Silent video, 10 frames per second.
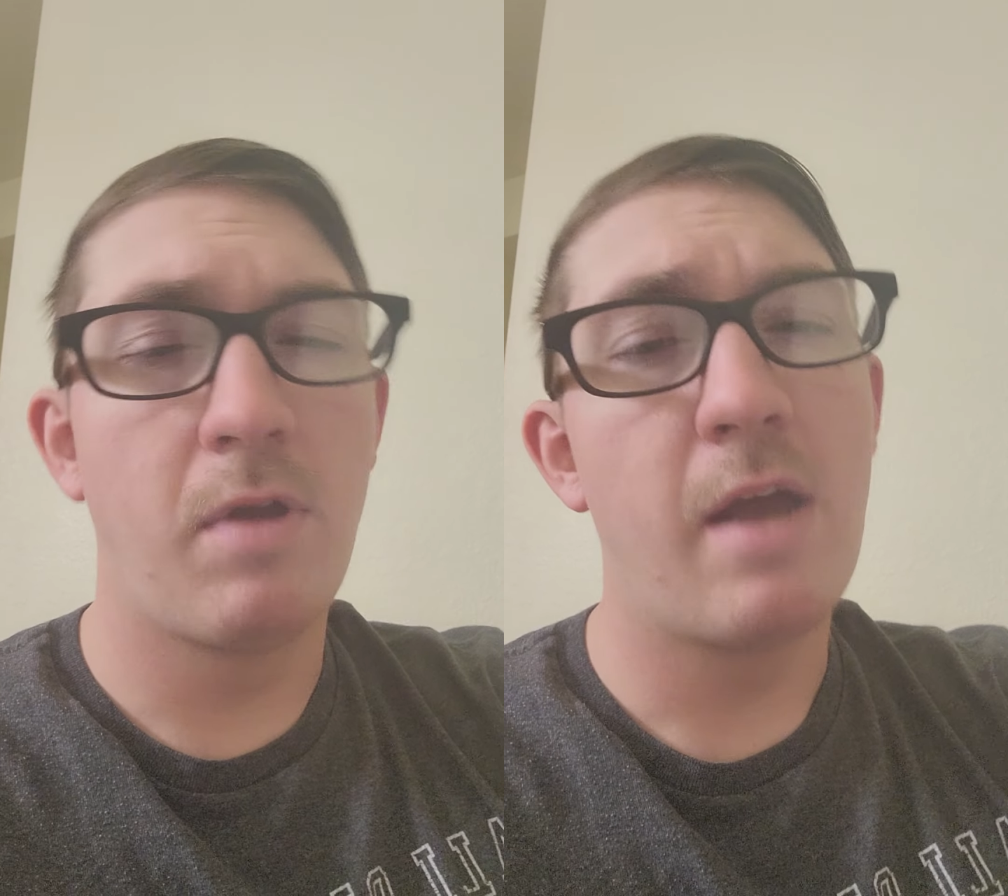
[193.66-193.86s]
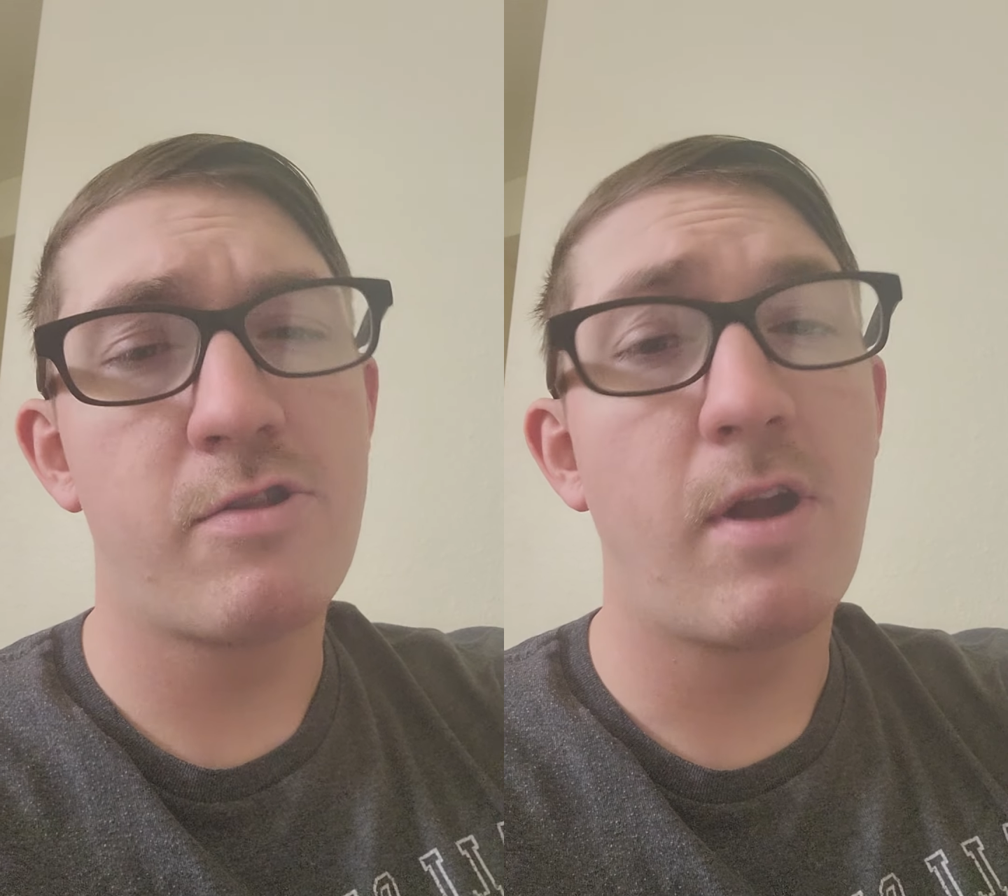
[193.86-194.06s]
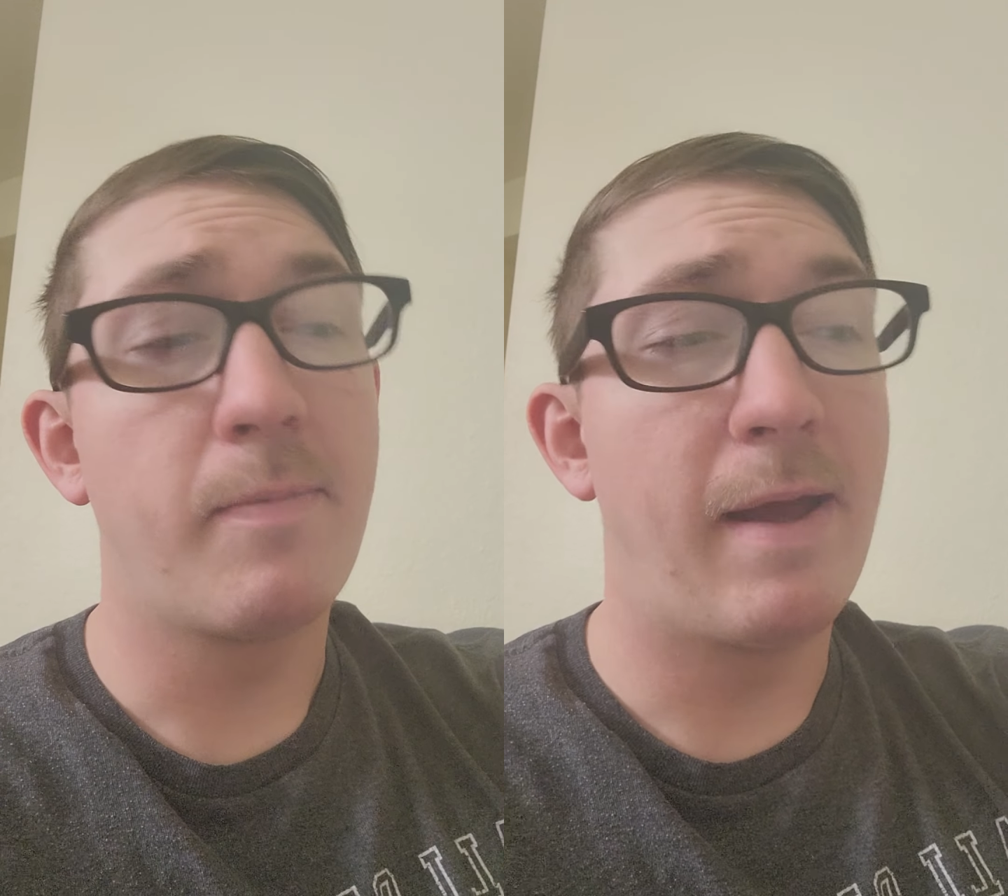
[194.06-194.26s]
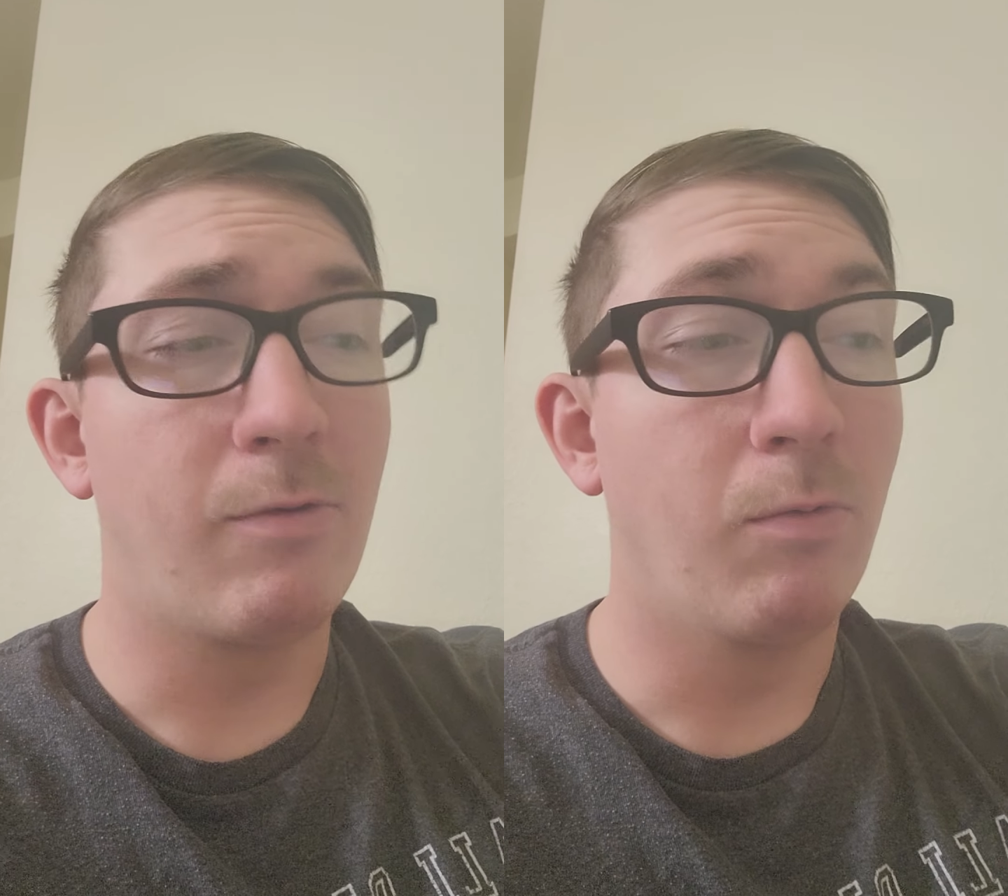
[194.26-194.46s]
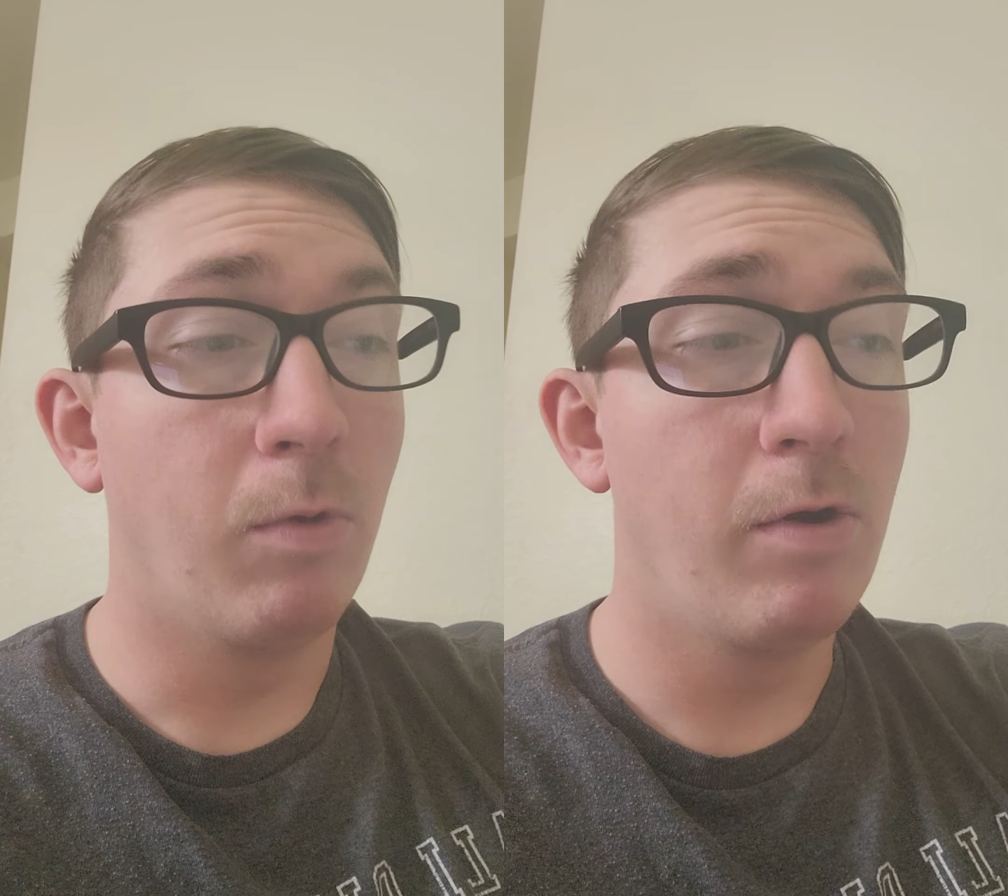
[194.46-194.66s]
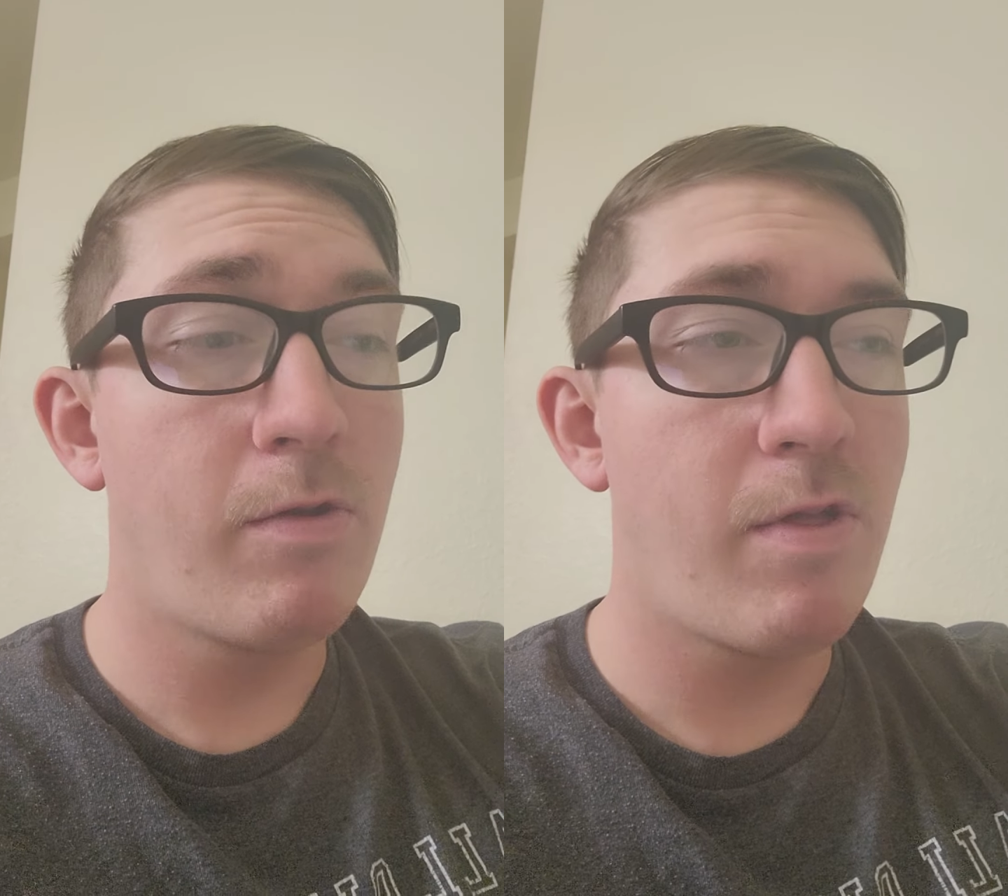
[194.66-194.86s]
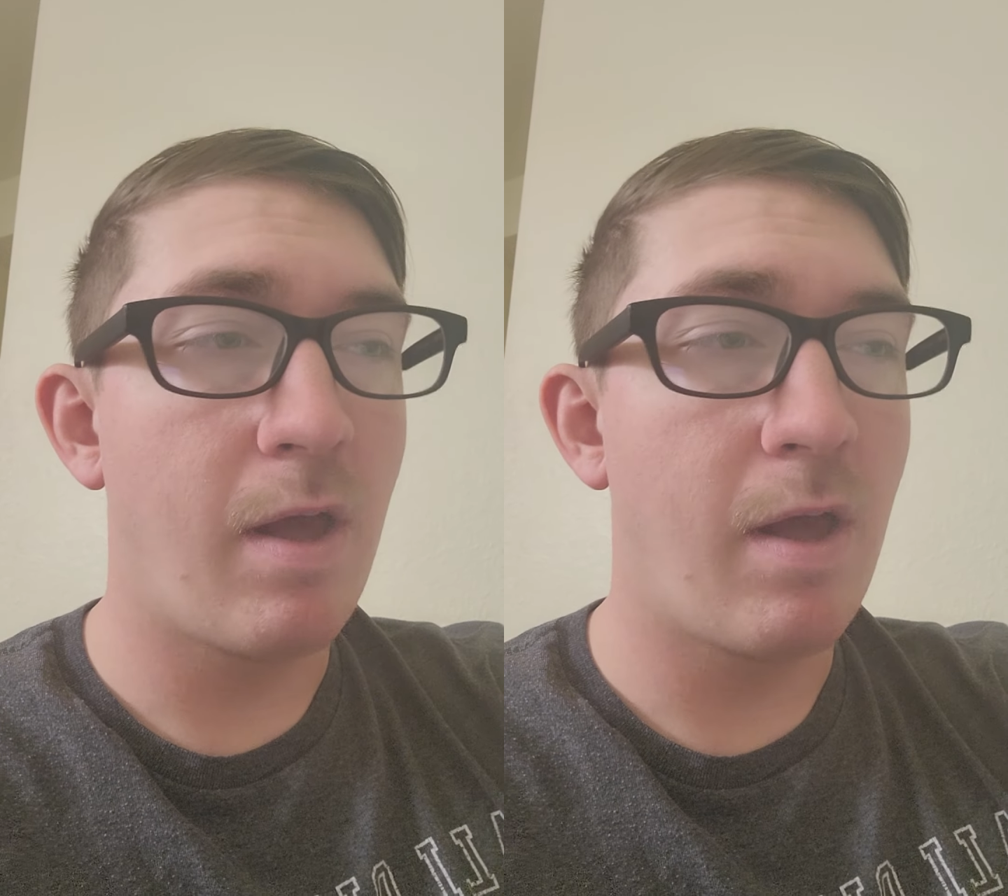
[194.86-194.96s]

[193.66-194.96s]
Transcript: strike back with words.